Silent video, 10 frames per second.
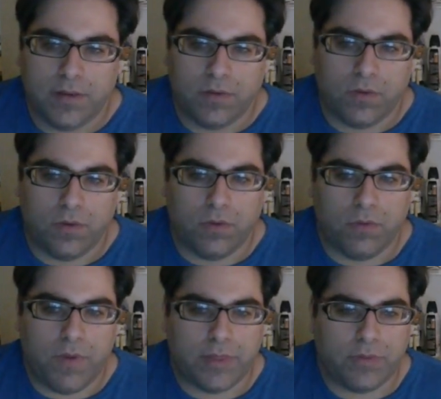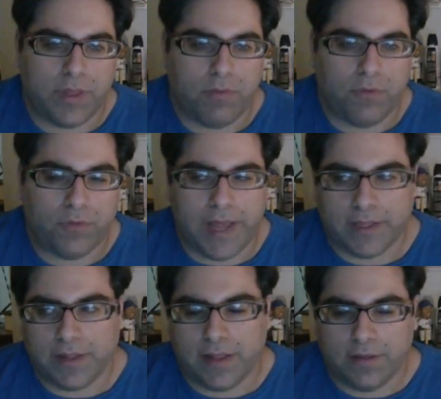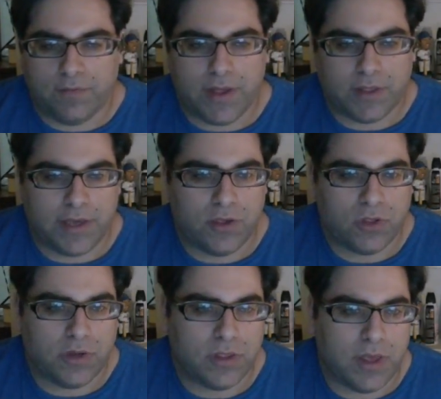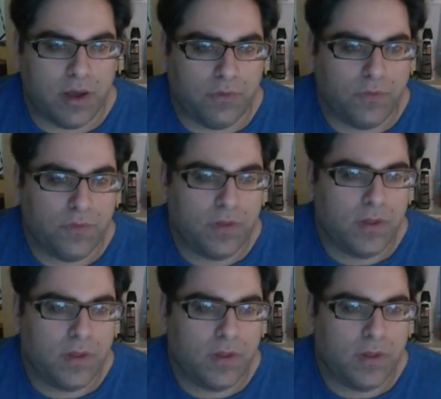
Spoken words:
or whether they reflected on the investigation itself.